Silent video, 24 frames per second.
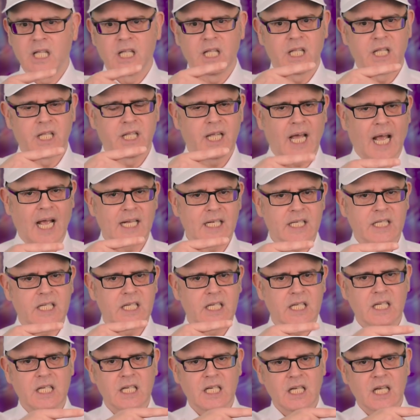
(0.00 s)
that
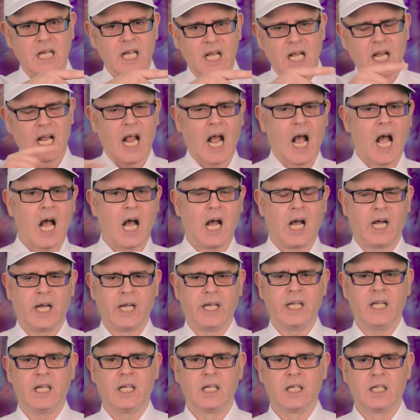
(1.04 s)

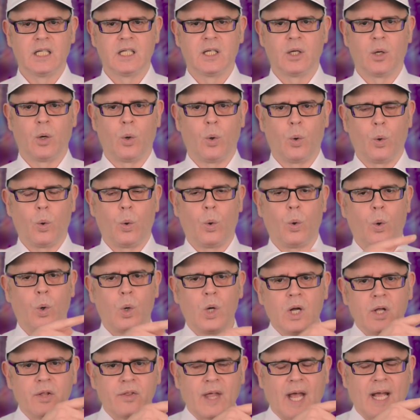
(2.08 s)
guy or
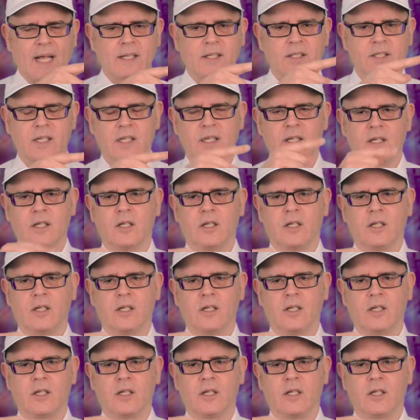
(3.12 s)
that